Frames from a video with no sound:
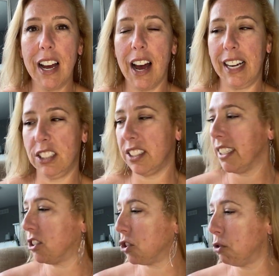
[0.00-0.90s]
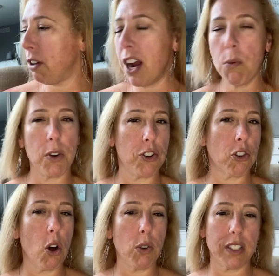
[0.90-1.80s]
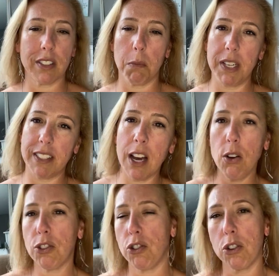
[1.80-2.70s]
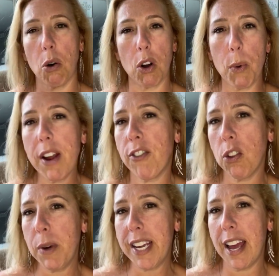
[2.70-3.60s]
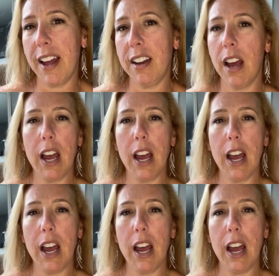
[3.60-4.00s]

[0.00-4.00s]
I just think it's so great when you're going to somebody's house or you're going away for the weekend.